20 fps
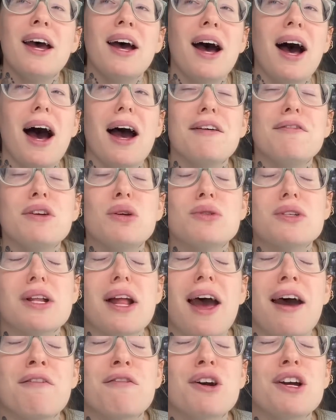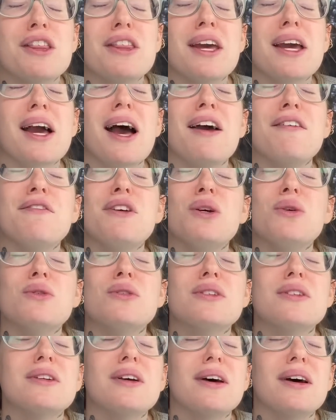I've used everything. I've
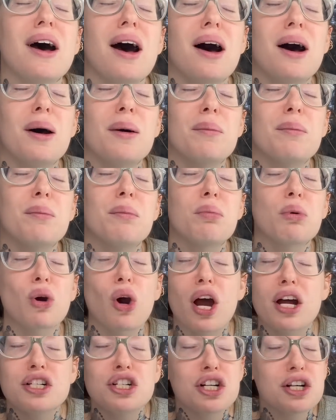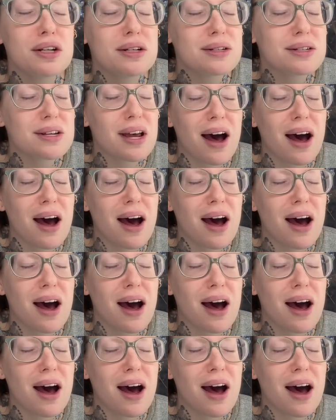used brushes.